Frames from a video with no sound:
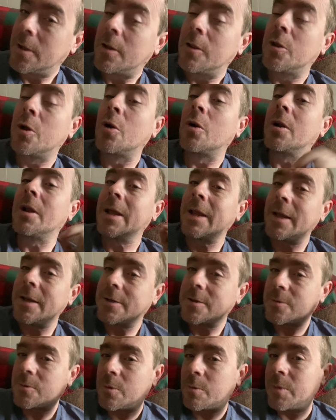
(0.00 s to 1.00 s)
Their
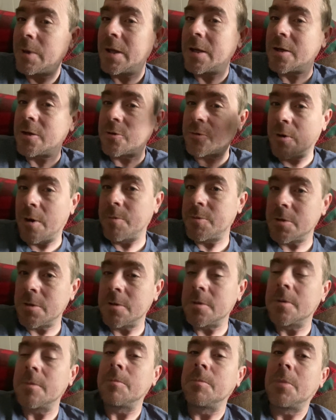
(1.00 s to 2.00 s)
links will be in the
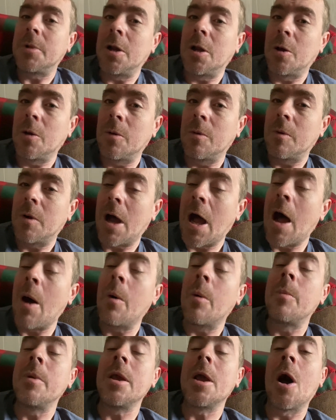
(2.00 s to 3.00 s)
description below. I will
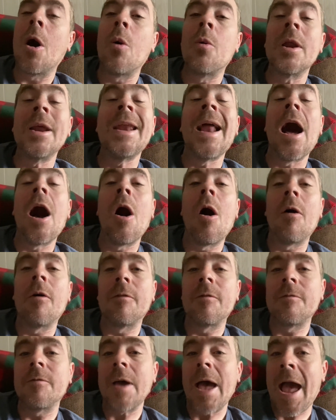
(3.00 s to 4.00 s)
be on and
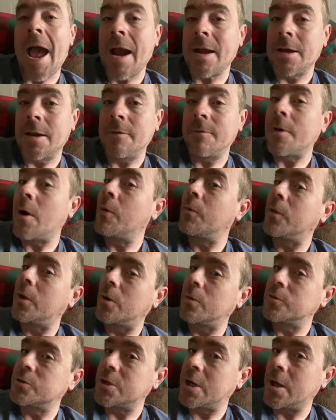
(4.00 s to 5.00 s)
off active on
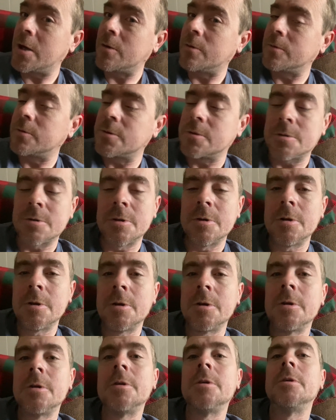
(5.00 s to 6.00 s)
those channels.
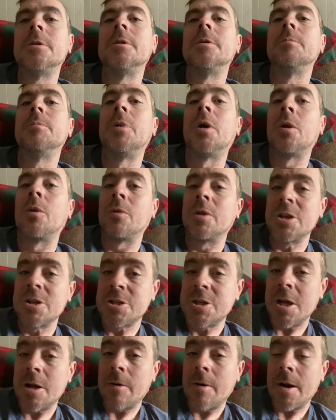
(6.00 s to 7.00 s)
But on this
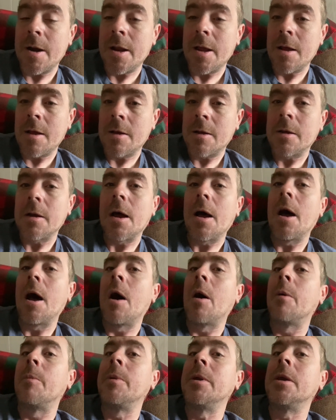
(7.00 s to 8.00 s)
channel right now,
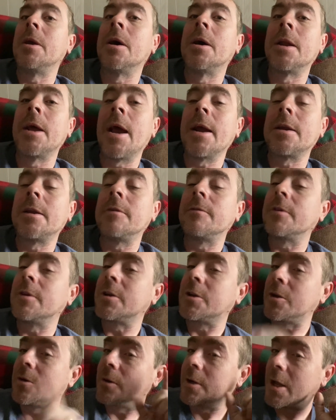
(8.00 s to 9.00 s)
I'll be inactive
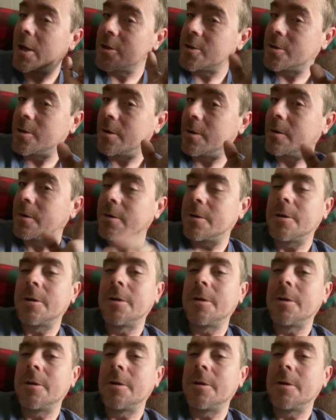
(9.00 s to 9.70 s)
until next year.